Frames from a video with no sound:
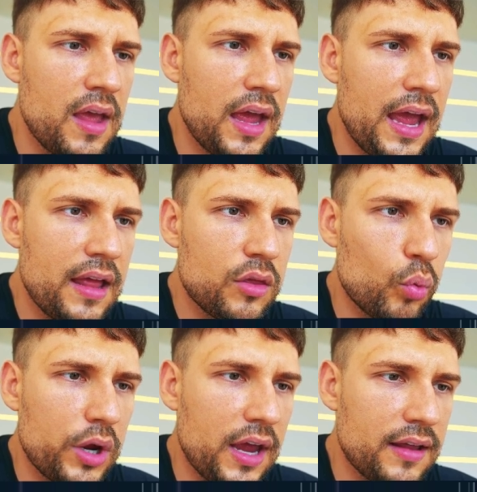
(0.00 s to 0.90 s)
and
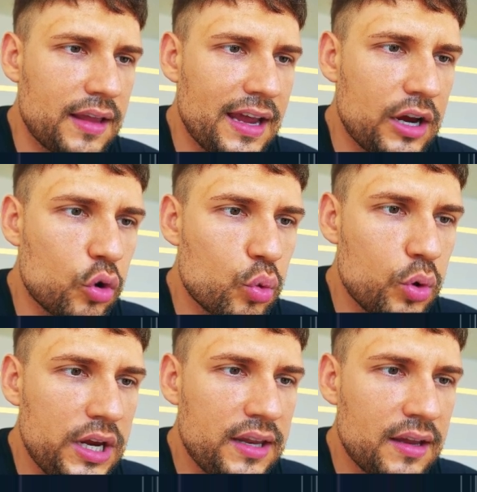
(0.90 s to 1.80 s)
we had a
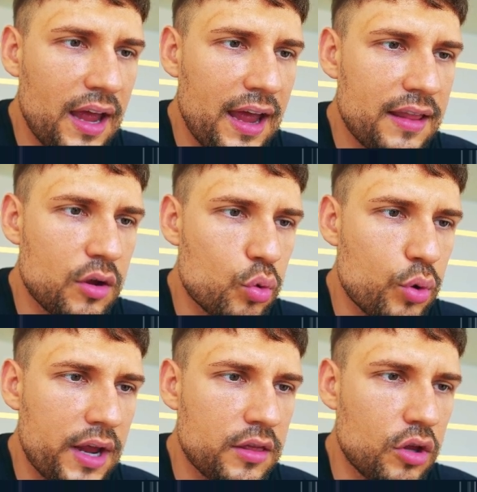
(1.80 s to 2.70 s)
green and a
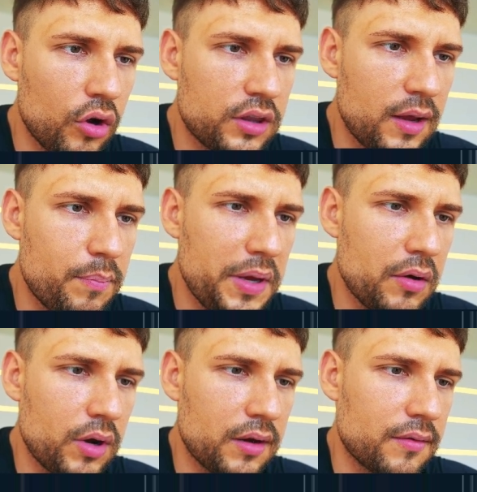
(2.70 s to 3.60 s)
red dot
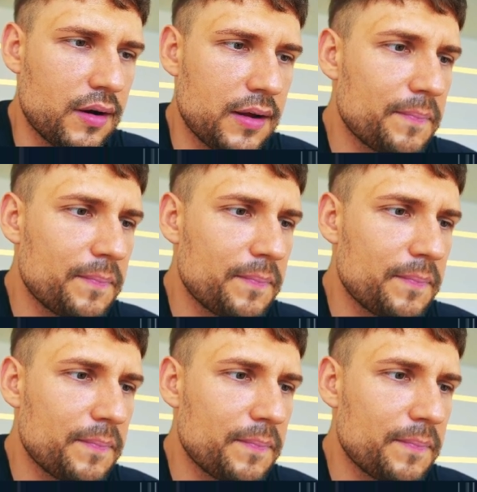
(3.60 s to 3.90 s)
appearing, right?